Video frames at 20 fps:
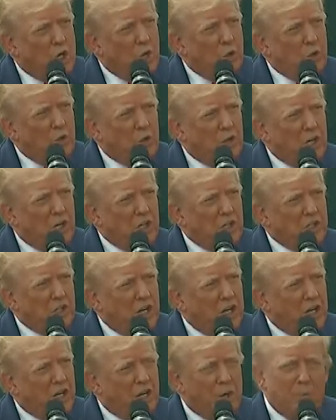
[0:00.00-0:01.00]
do things that are
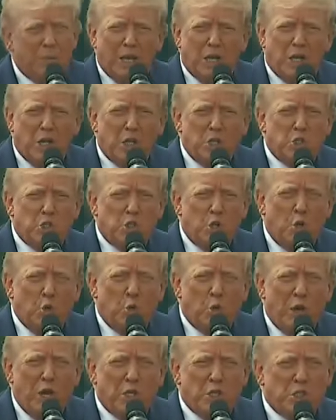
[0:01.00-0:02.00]
going to make us so
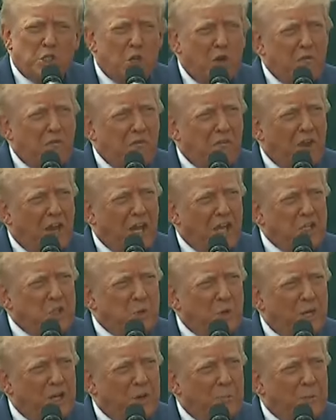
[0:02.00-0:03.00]
great so fast. We're
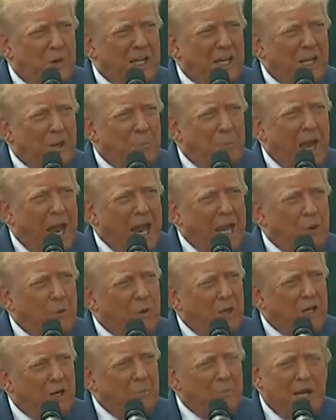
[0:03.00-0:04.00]
going to bring it back. We're
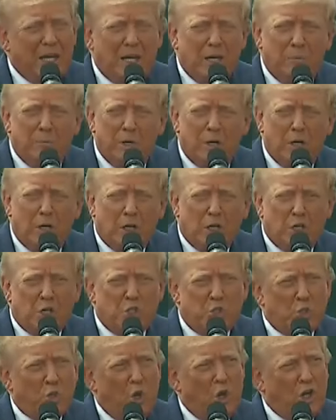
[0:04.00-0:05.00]
going to make America
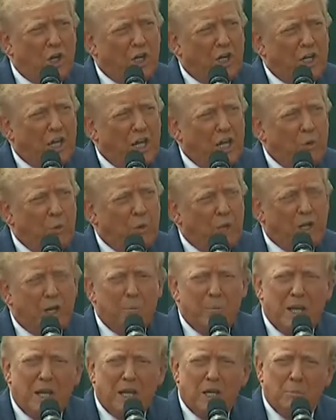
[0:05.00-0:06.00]
strong again. We're going to
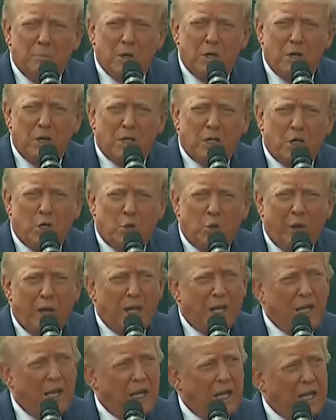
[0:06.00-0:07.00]
make America great
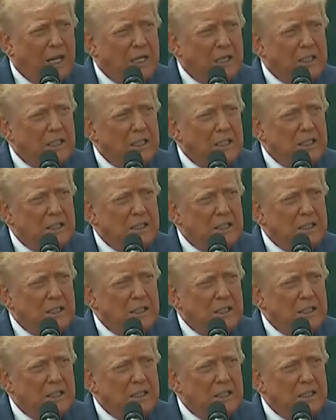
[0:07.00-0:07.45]
again.